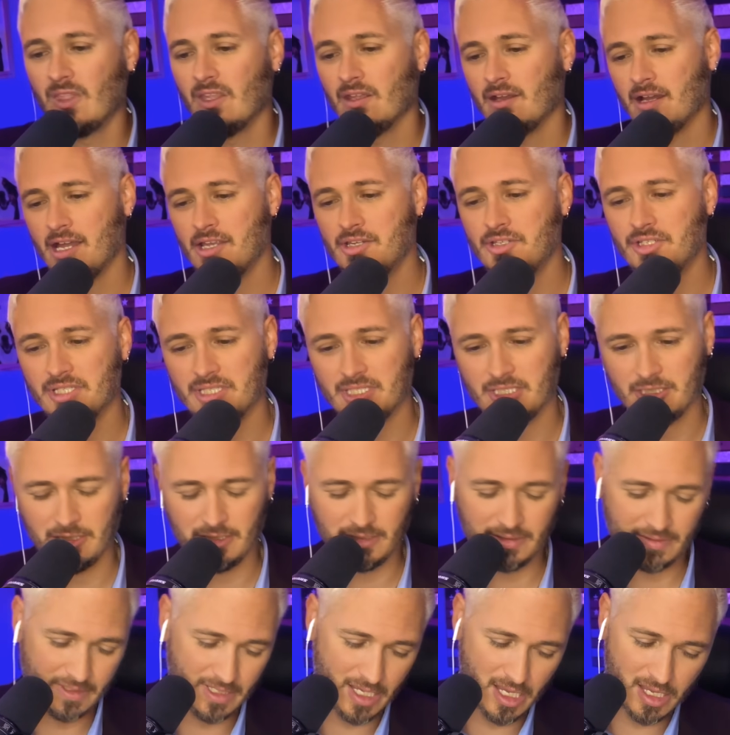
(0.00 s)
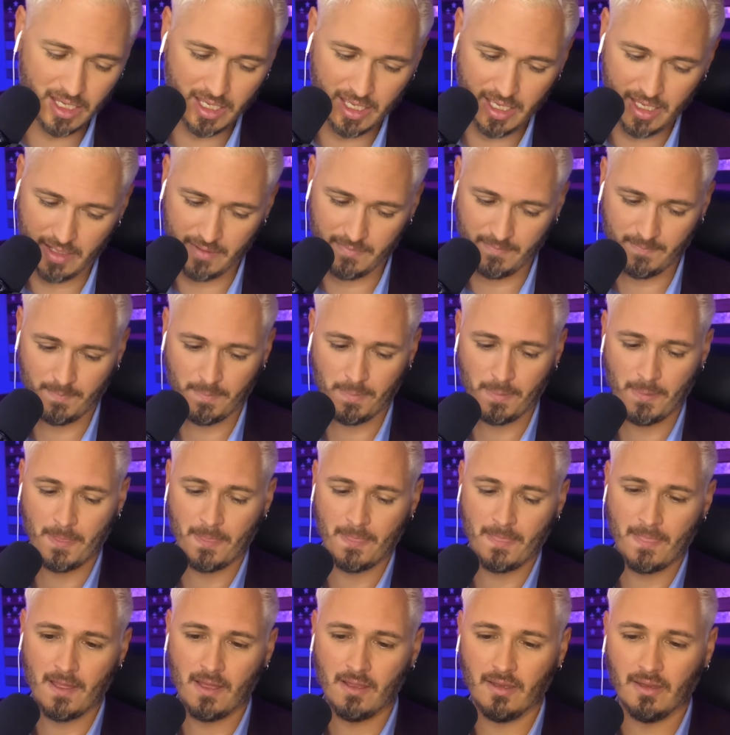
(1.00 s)
I just, I can't.
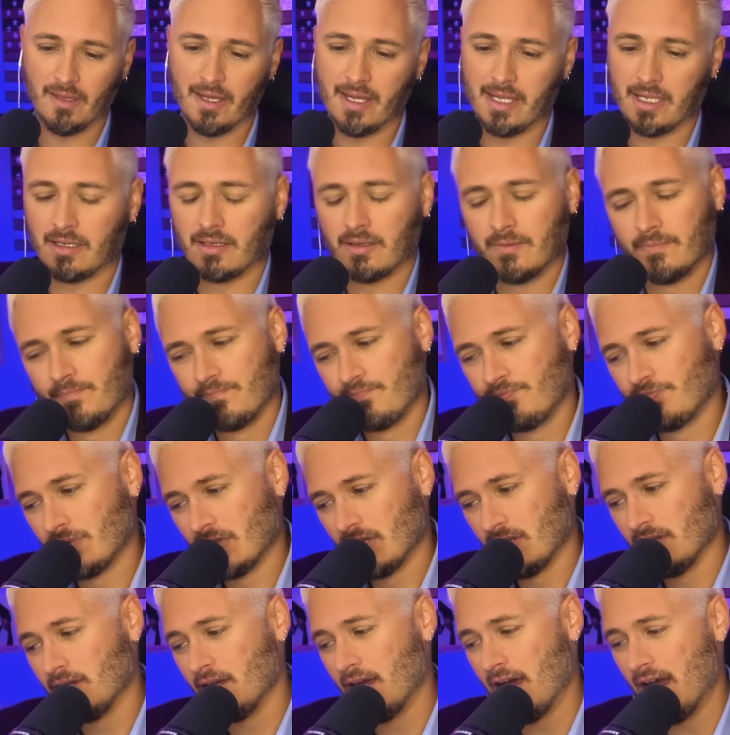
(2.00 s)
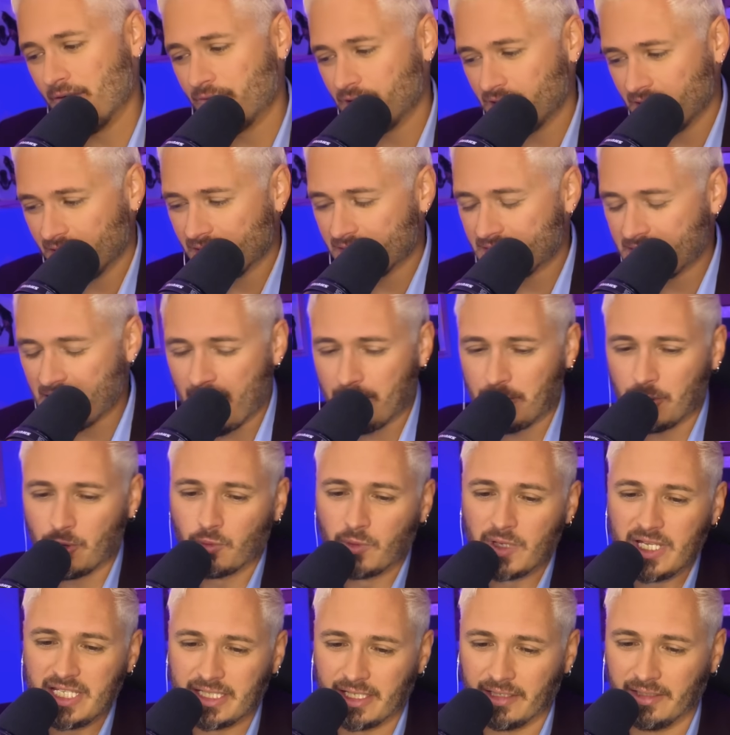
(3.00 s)
Like everything that's happened
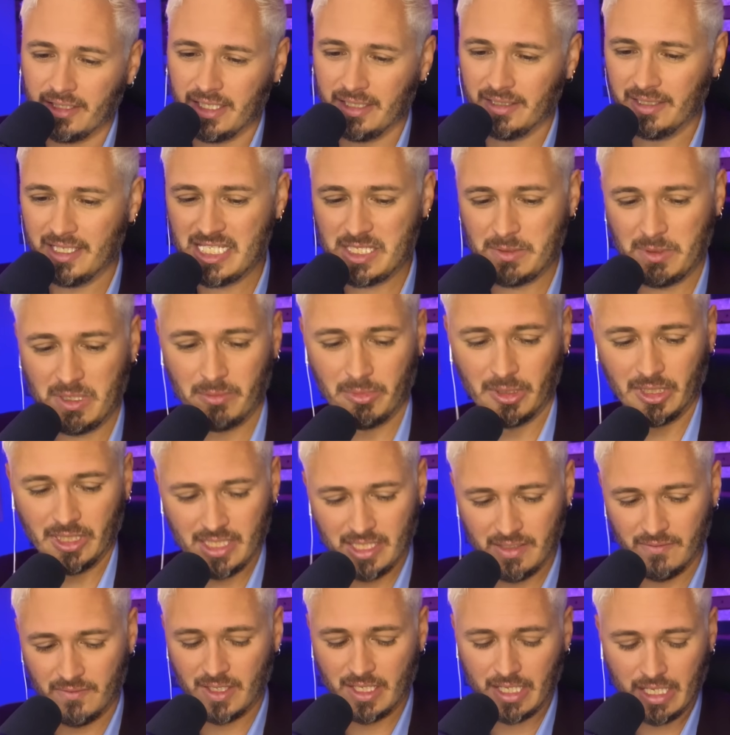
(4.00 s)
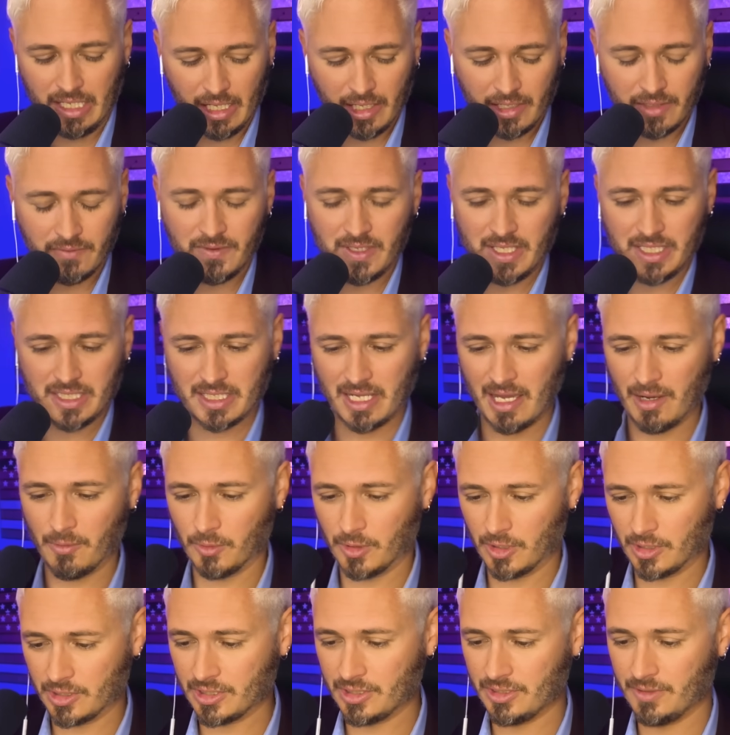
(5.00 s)
recently leads me to believe that none of these
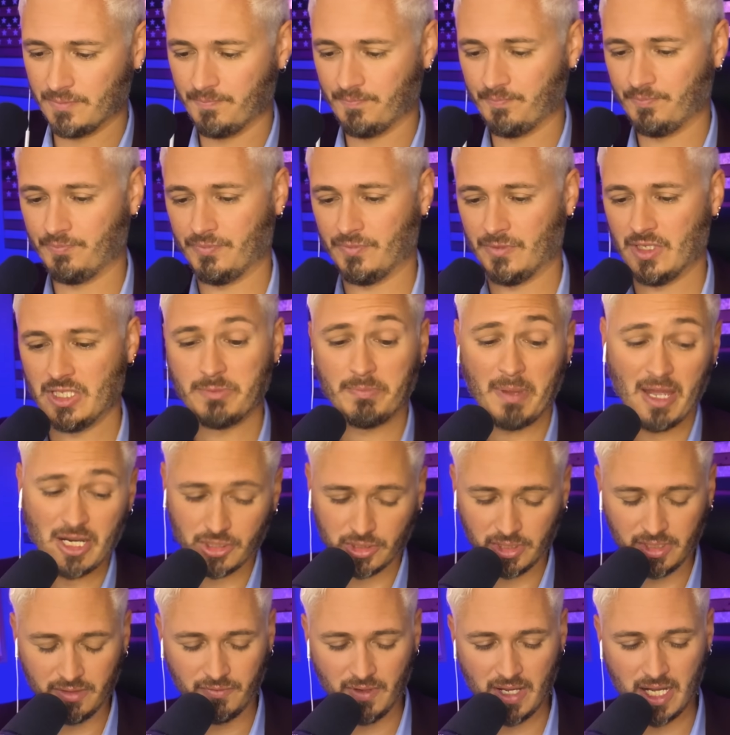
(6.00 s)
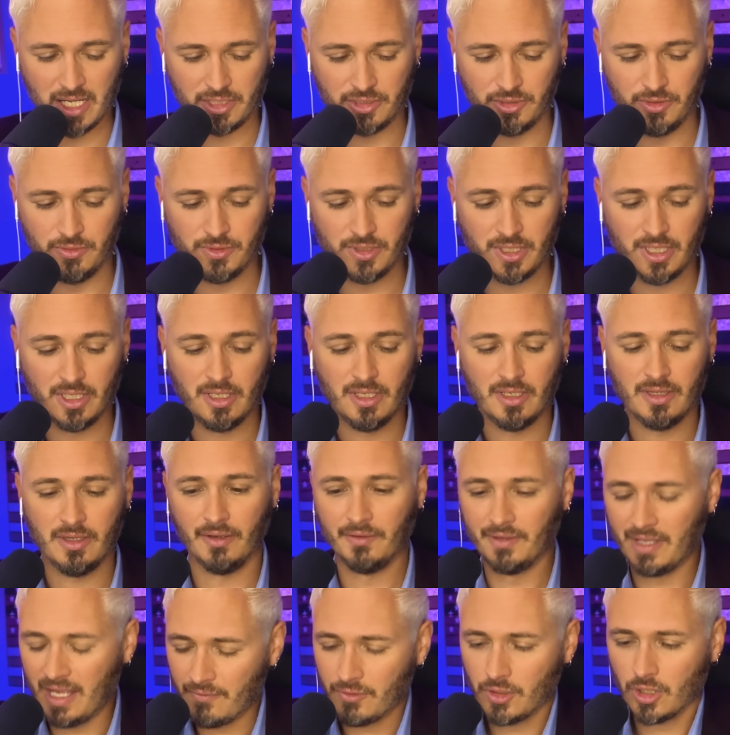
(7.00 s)
networks, especially Fox News,
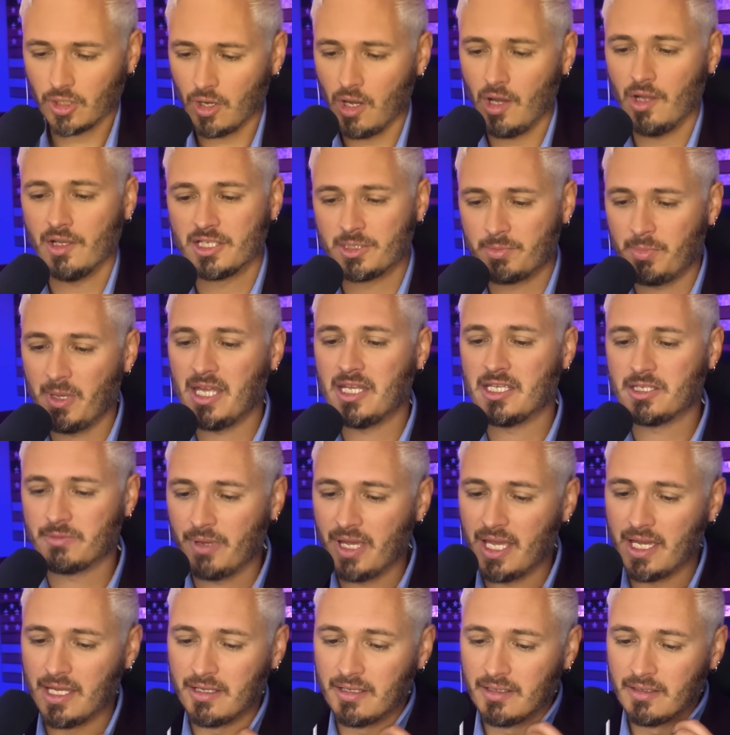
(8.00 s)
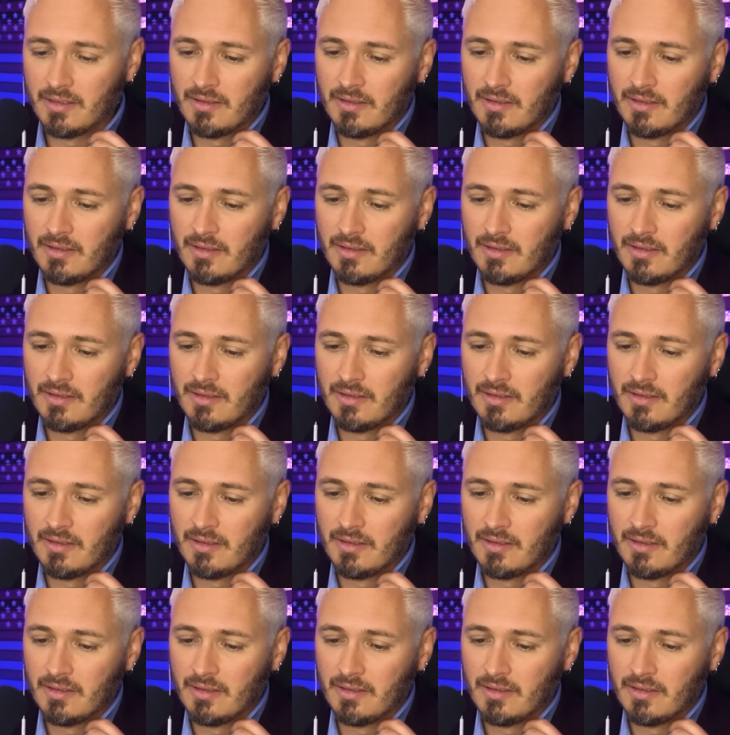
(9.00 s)
they'll never call a spade a spade,